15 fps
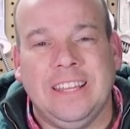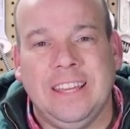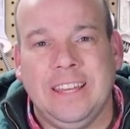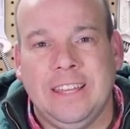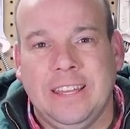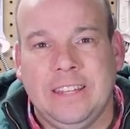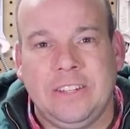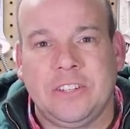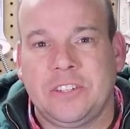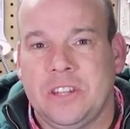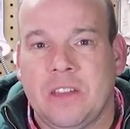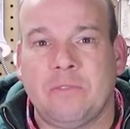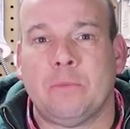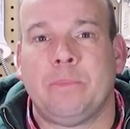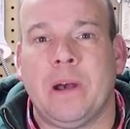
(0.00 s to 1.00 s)
it, it, just
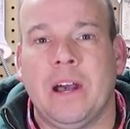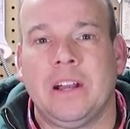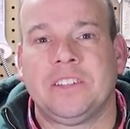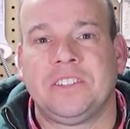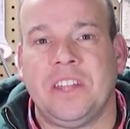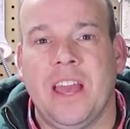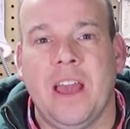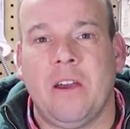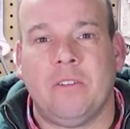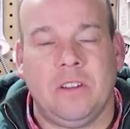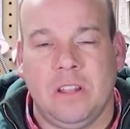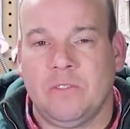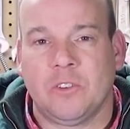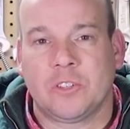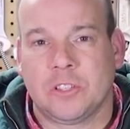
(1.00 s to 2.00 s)
never bogs down, it
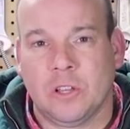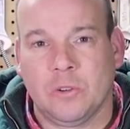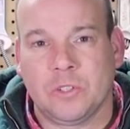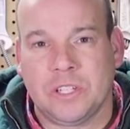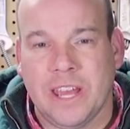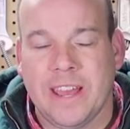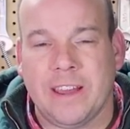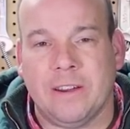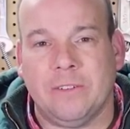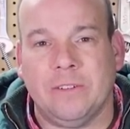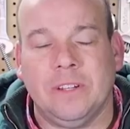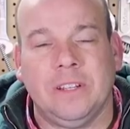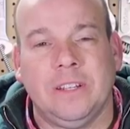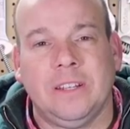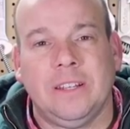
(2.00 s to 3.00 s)
never slows down.